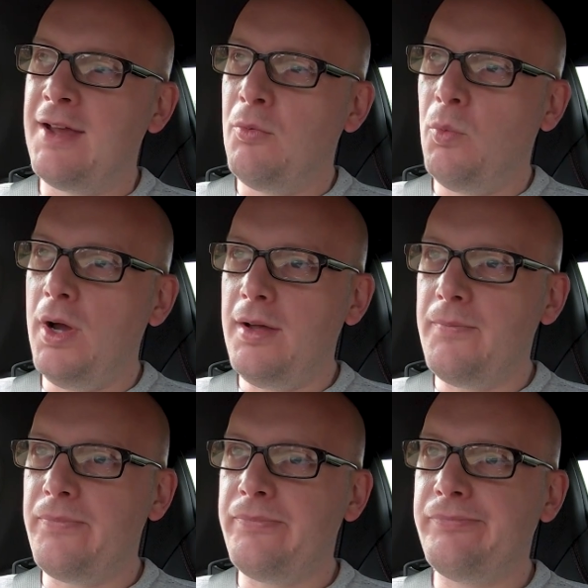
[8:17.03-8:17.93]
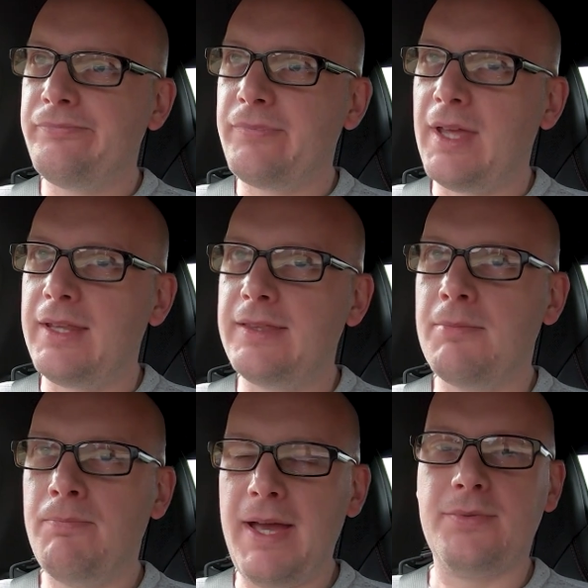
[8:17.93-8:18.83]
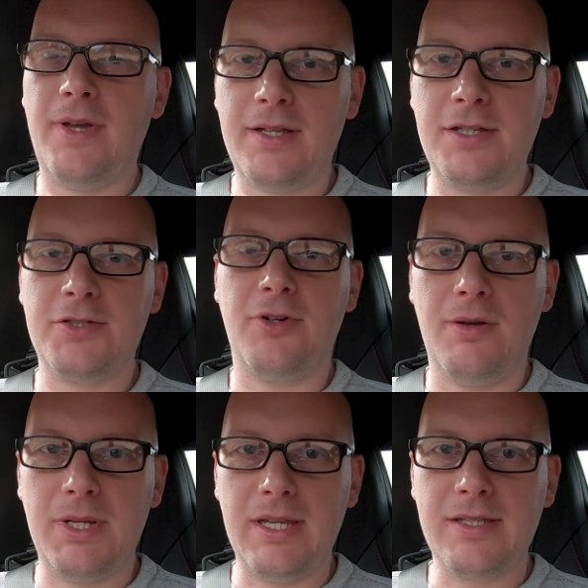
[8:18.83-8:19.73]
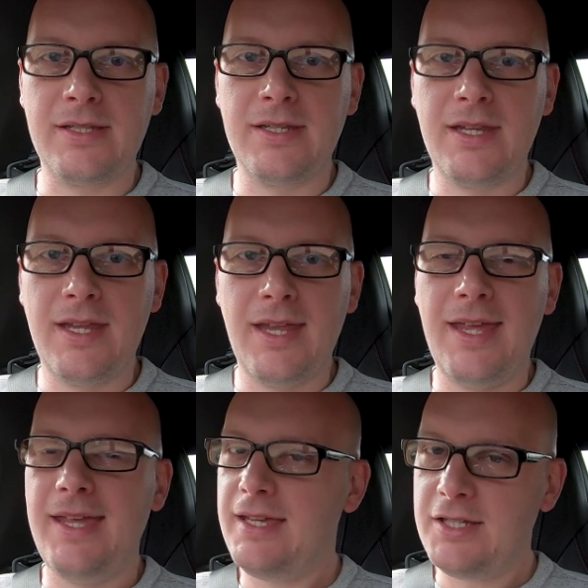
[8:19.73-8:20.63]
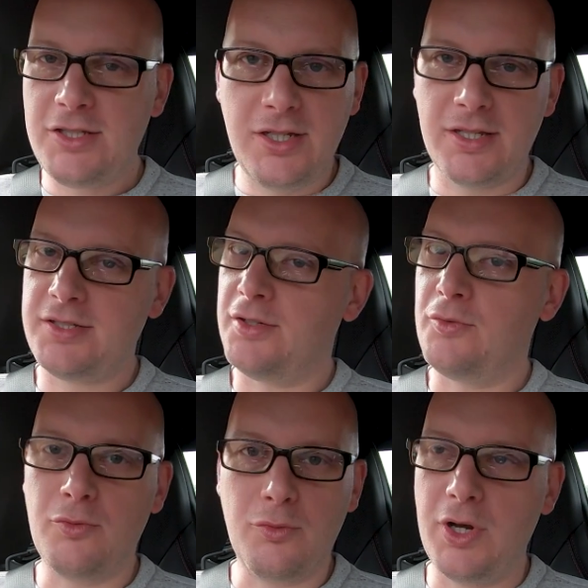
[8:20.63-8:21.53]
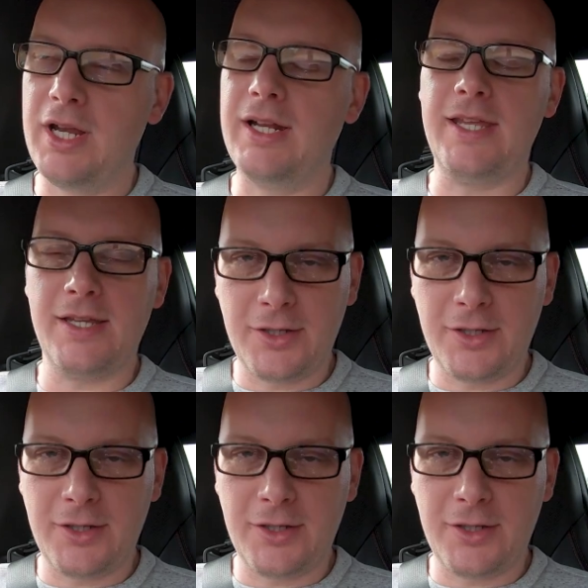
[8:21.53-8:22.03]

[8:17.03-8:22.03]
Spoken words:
Well, the best way I can describe it is, it's just a really